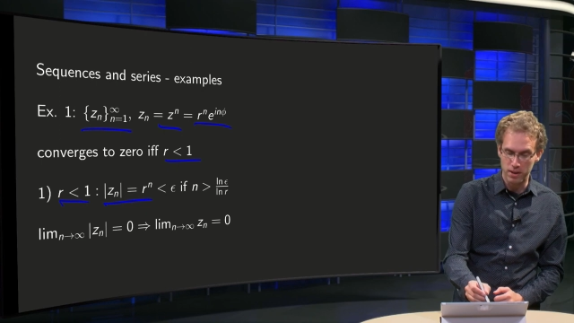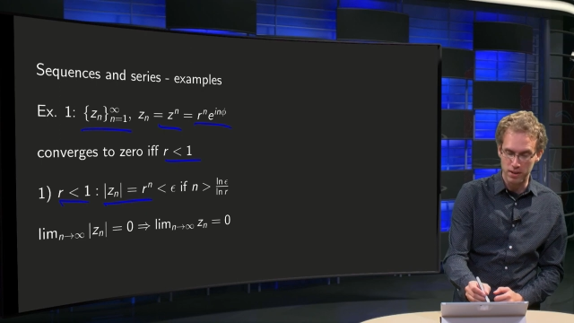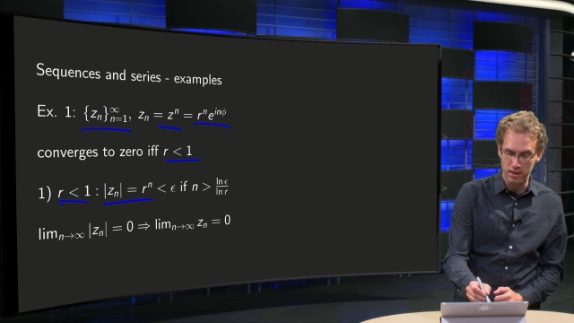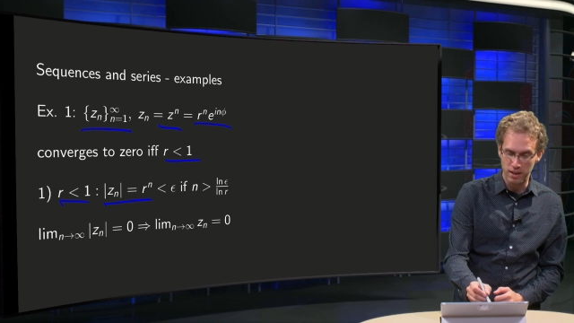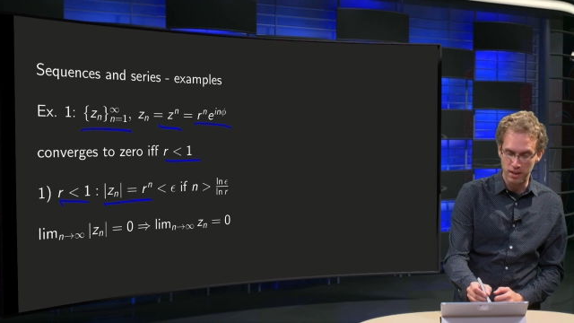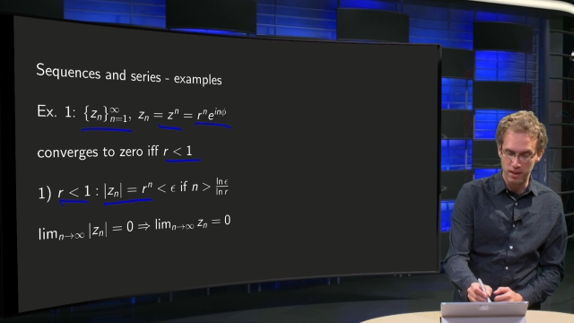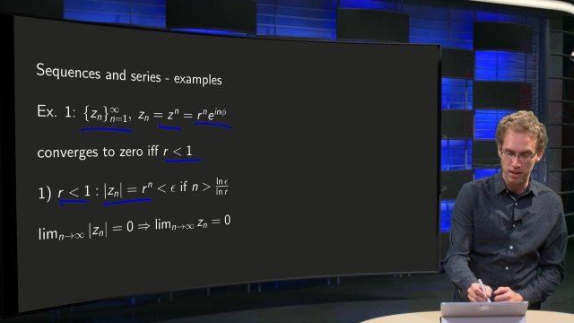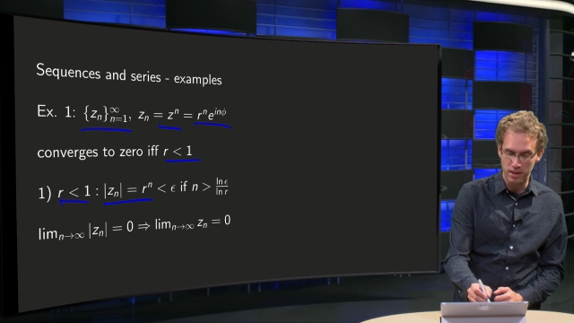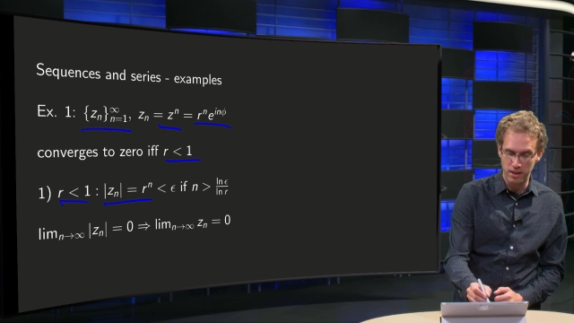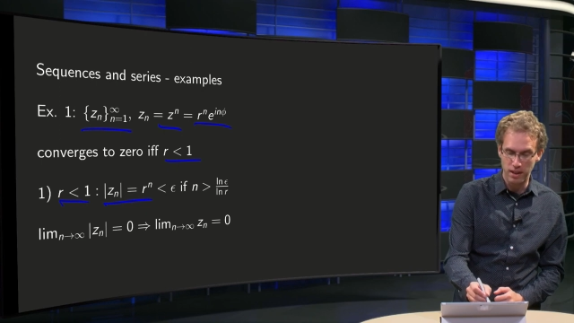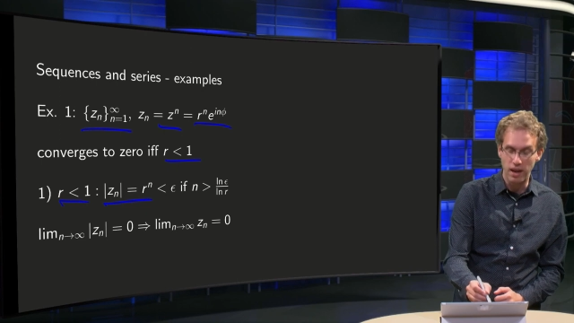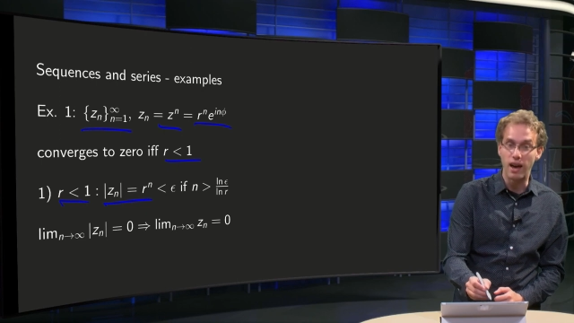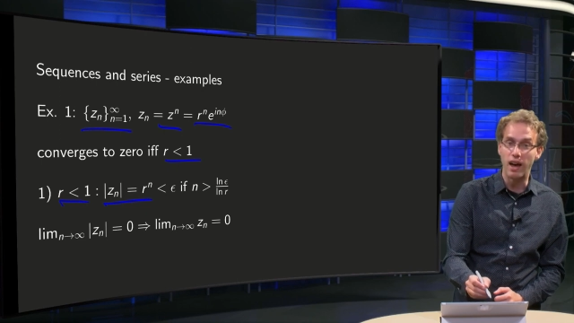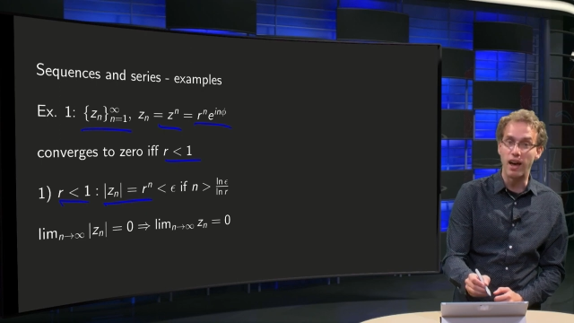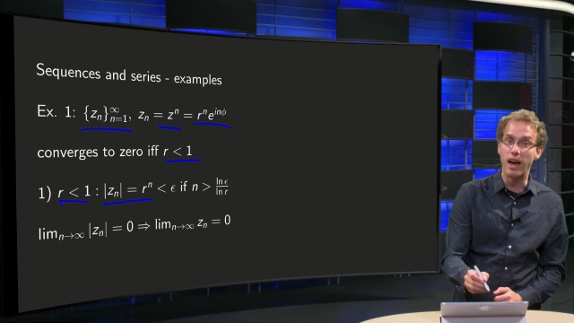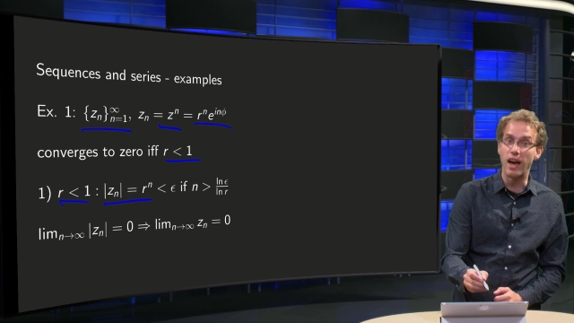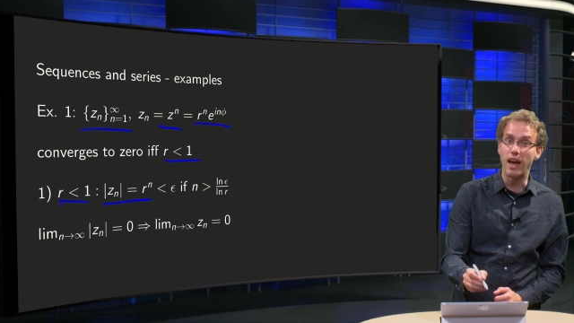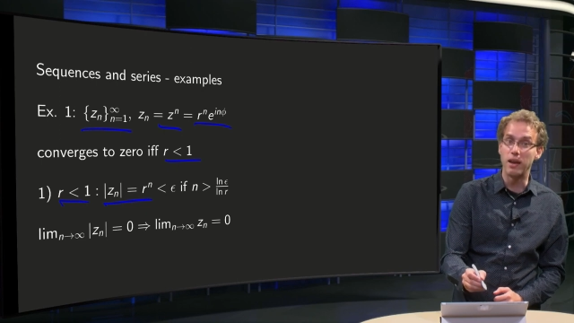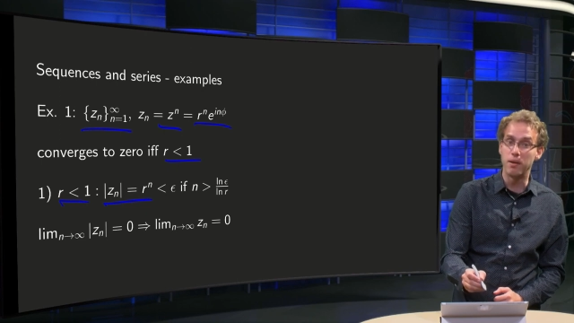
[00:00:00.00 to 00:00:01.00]
take
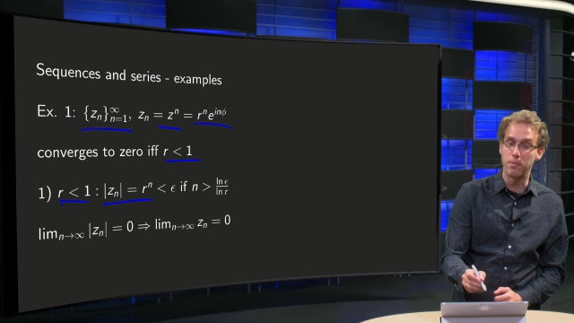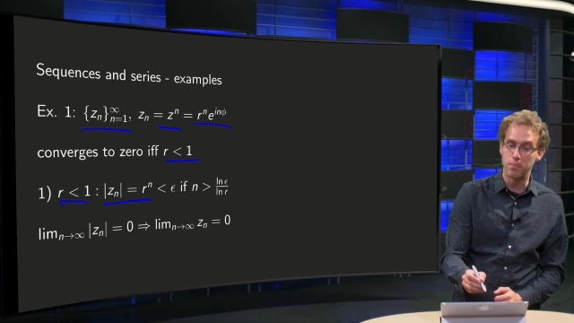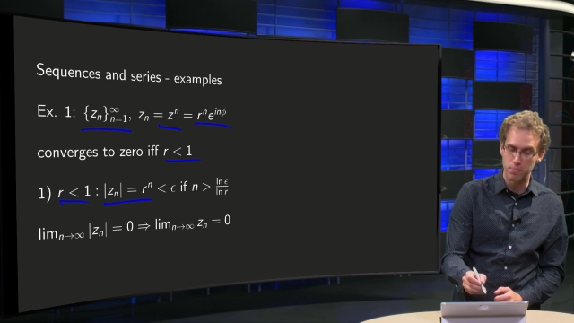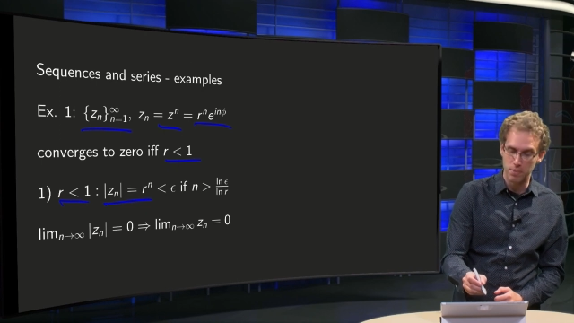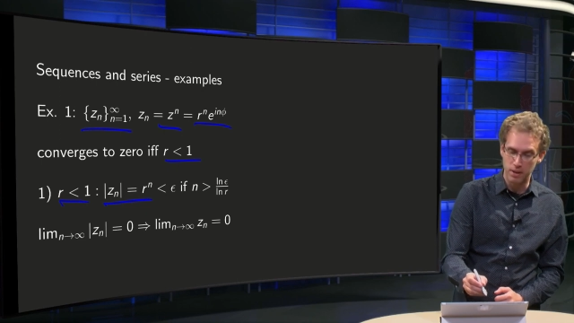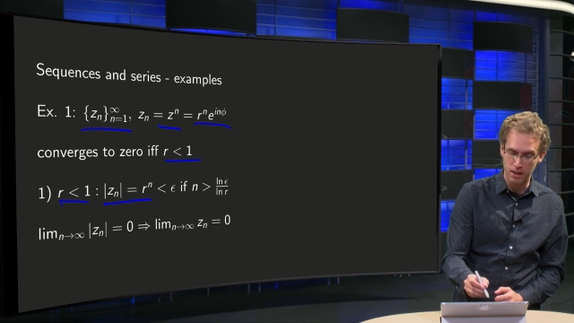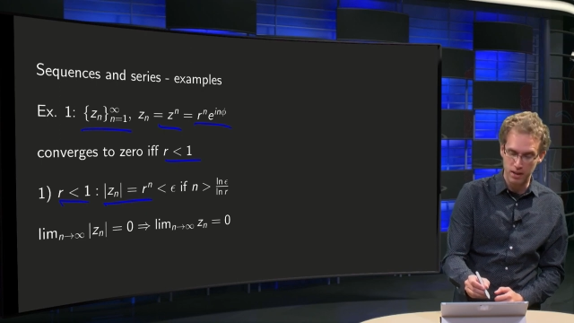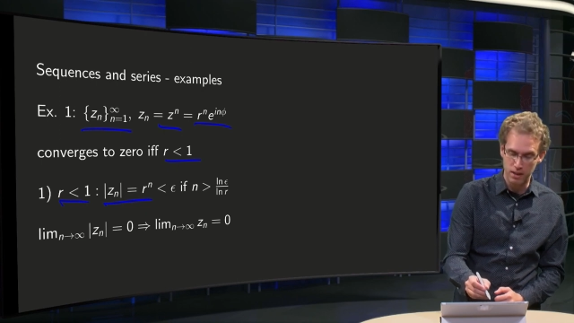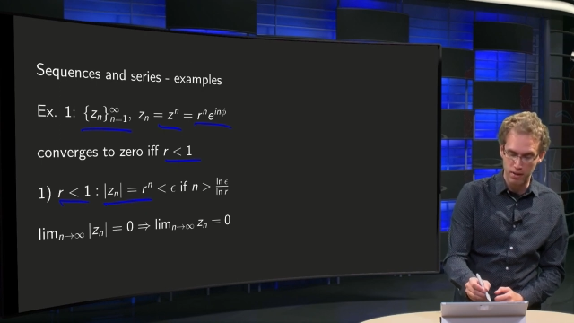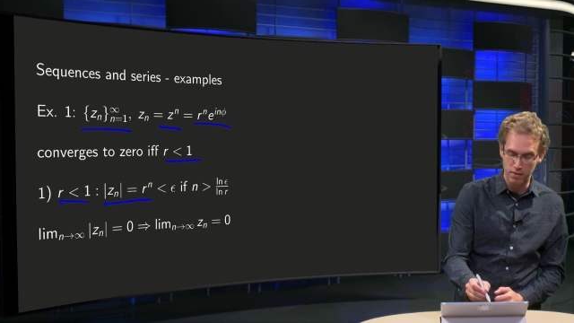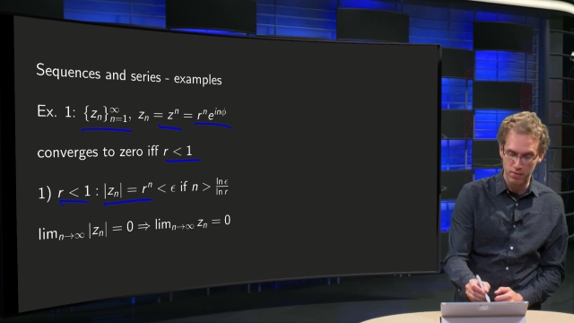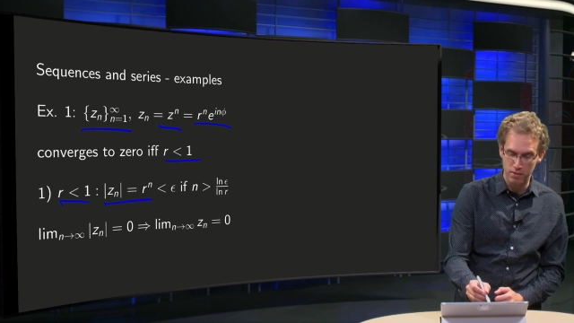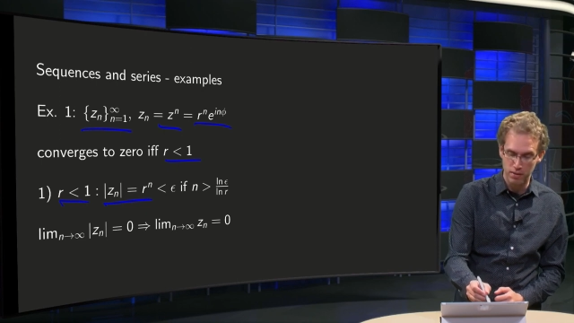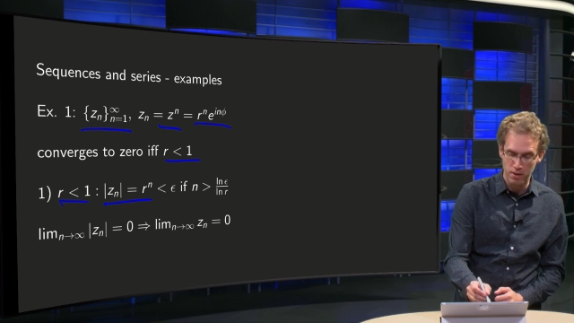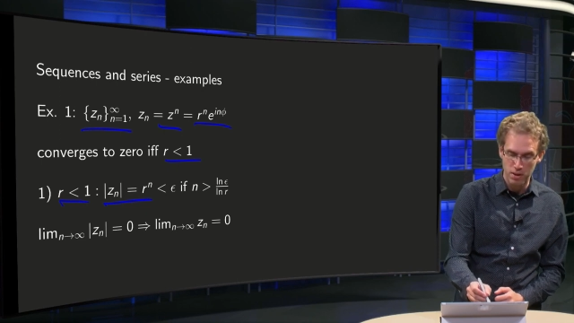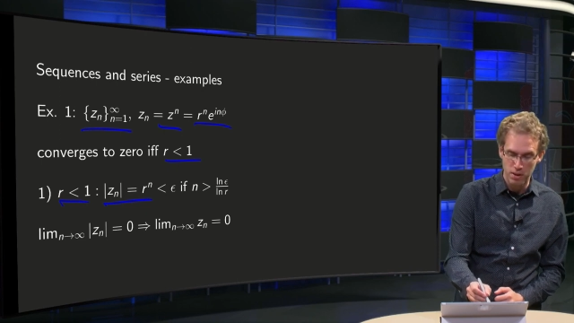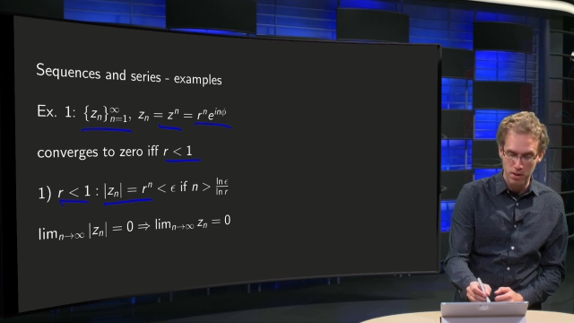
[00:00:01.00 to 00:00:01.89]
uh, and big enough